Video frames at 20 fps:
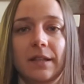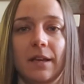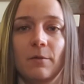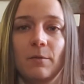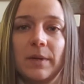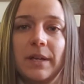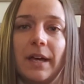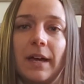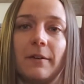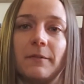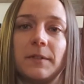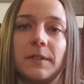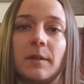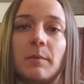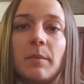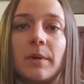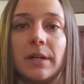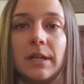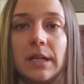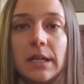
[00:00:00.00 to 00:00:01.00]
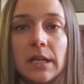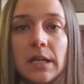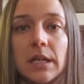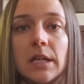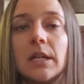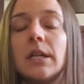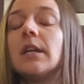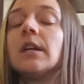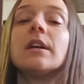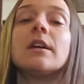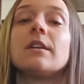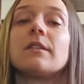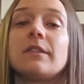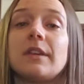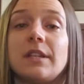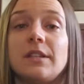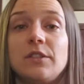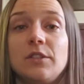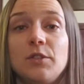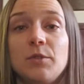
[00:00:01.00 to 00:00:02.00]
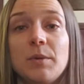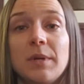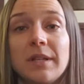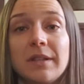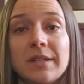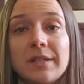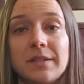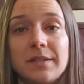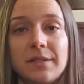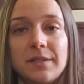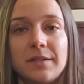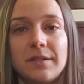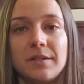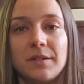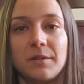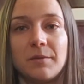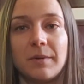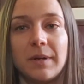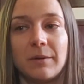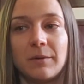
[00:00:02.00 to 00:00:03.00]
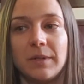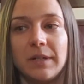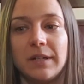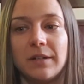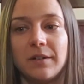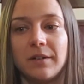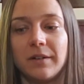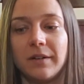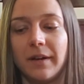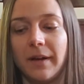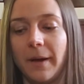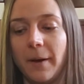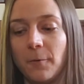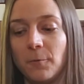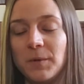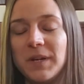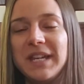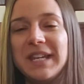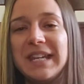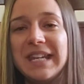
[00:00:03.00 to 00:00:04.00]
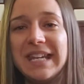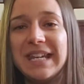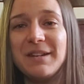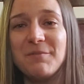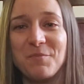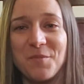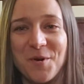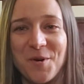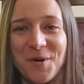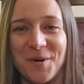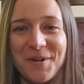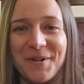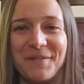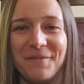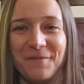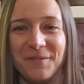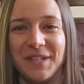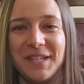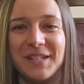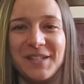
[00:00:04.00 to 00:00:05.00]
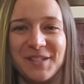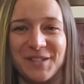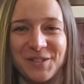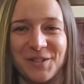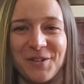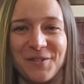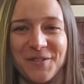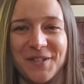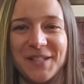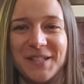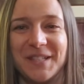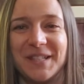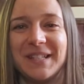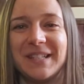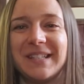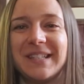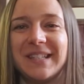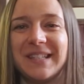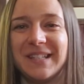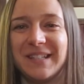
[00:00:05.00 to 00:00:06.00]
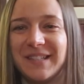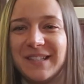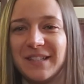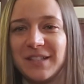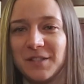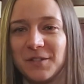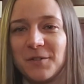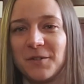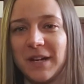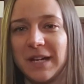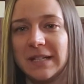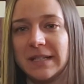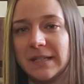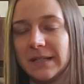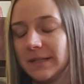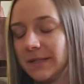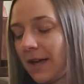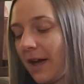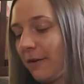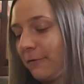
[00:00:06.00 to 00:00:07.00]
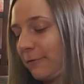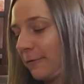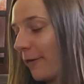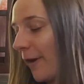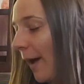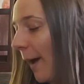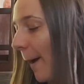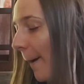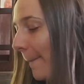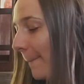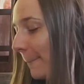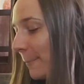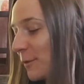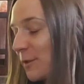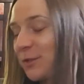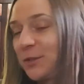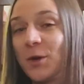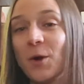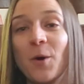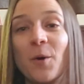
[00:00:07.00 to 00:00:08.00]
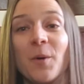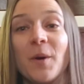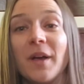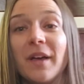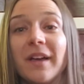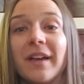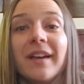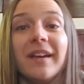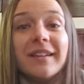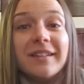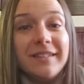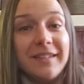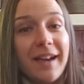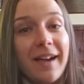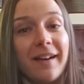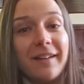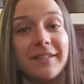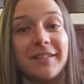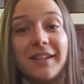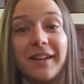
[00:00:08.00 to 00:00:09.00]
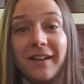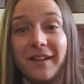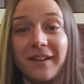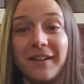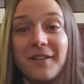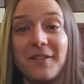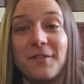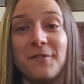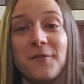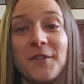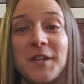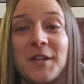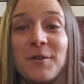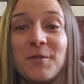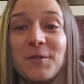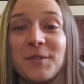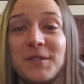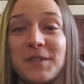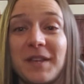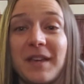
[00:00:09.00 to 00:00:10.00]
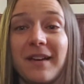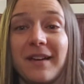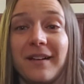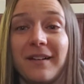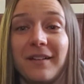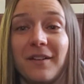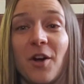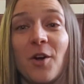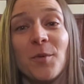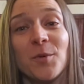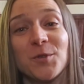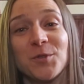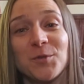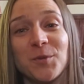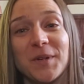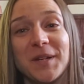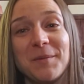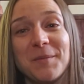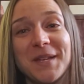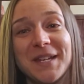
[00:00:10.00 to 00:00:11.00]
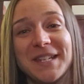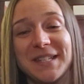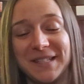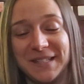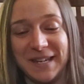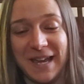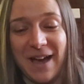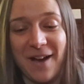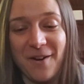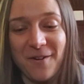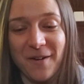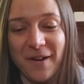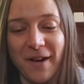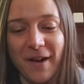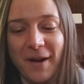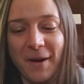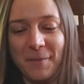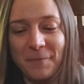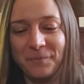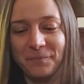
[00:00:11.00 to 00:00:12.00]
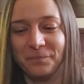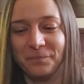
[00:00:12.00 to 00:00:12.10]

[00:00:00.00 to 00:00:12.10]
that we have somebody that's doing this around here. We need more of these services. This is great stuff. So yeah, the video's almost 20 minutes now,